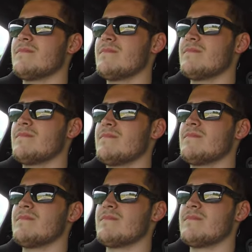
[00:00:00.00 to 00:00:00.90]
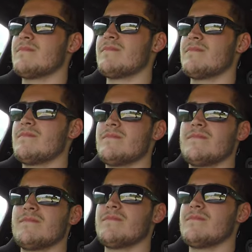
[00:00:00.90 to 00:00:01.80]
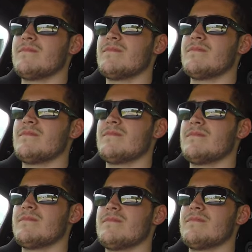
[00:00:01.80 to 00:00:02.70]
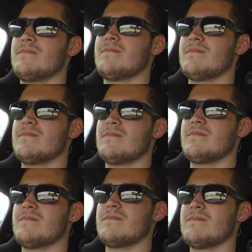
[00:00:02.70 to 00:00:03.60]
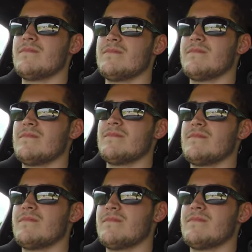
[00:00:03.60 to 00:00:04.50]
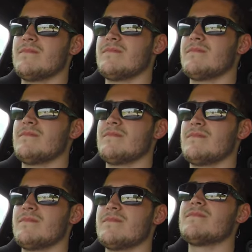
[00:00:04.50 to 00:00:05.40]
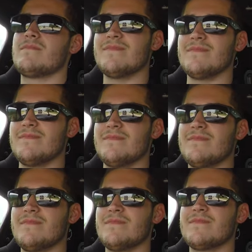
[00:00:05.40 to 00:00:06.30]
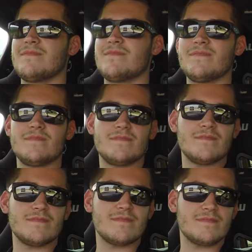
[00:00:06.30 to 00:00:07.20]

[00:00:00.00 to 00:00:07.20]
No words are spoken by the person on screen.